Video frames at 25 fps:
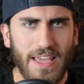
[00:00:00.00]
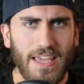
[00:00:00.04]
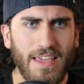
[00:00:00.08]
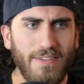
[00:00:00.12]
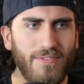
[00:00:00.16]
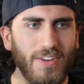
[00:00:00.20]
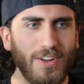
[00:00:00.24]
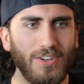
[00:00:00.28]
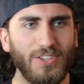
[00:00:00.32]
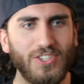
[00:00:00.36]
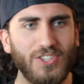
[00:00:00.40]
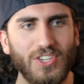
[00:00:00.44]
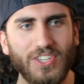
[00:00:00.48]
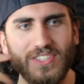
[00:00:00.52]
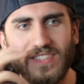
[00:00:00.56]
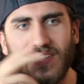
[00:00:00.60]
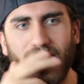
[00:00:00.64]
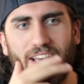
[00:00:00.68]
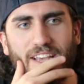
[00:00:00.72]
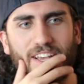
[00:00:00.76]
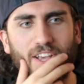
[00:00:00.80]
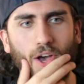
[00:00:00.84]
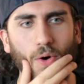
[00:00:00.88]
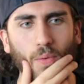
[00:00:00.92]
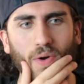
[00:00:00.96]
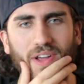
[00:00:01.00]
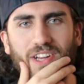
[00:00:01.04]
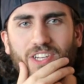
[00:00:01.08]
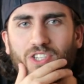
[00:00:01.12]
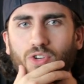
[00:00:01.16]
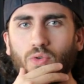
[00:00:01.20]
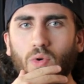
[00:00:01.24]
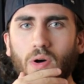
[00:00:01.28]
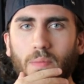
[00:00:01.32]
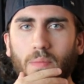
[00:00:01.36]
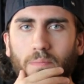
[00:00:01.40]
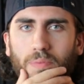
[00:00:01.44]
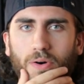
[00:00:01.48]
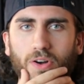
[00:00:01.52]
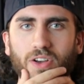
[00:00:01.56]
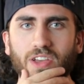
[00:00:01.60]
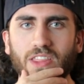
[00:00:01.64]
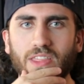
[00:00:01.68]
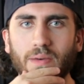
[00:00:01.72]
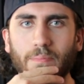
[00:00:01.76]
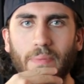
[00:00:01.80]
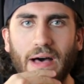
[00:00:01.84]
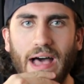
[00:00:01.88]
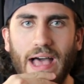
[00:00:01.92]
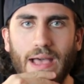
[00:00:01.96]
even just like going to a
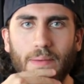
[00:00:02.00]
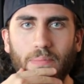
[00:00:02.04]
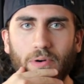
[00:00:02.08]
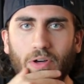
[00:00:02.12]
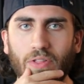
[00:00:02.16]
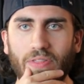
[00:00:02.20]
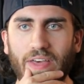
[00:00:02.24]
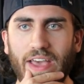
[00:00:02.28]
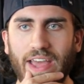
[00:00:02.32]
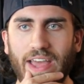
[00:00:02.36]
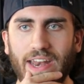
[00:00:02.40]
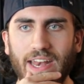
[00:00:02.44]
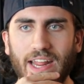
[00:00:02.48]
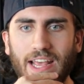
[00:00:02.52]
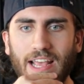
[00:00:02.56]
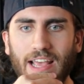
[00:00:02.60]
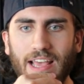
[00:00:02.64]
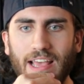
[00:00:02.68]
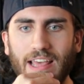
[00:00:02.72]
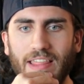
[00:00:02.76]
book of the Bible that